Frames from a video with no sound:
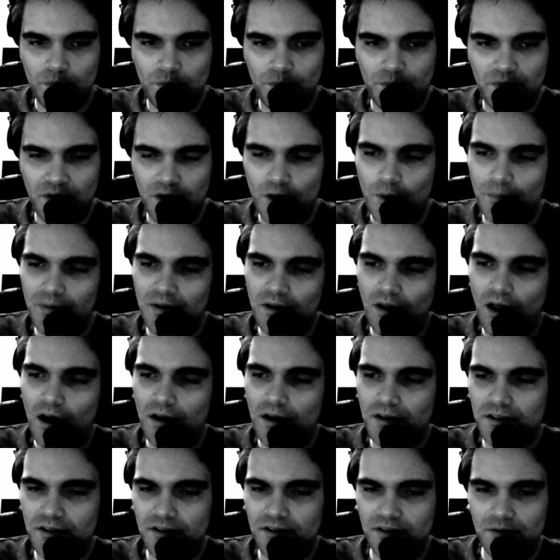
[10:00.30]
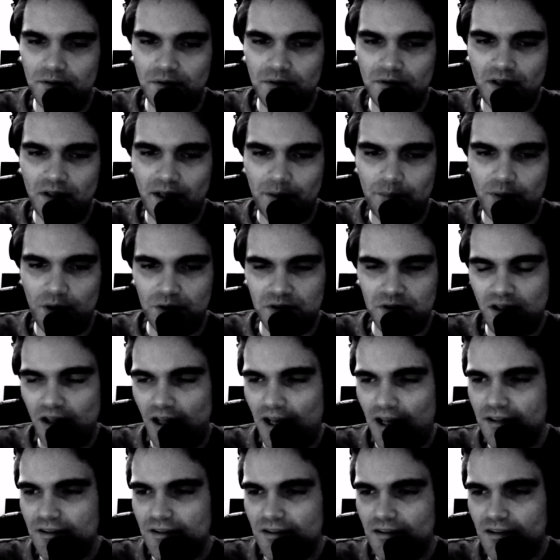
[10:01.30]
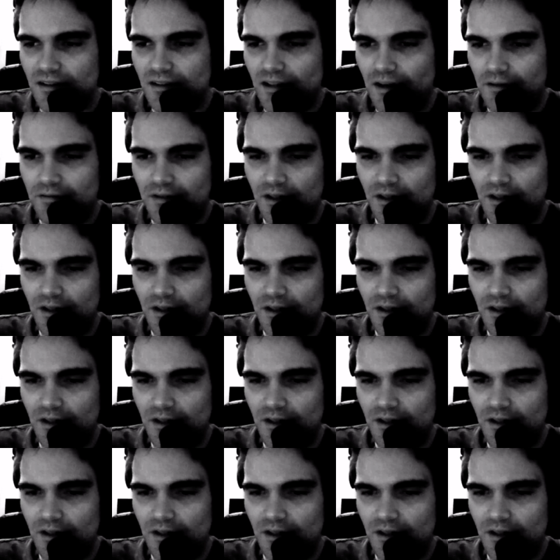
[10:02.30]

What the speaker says: belonged to like Bo's clients and stuff.